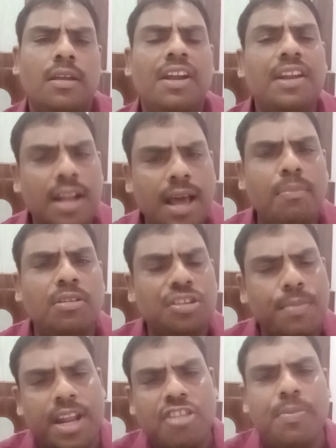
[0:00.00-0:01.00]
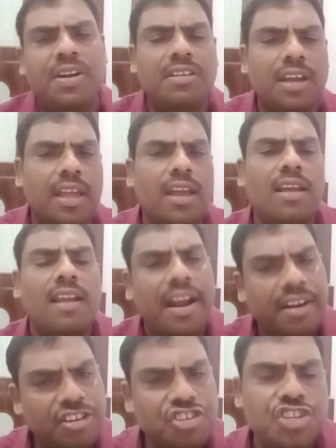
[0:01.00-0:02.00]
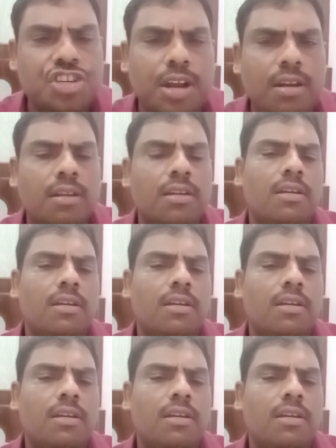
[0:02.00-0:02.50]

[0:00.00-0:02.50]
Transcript: It enables the management taking right decision.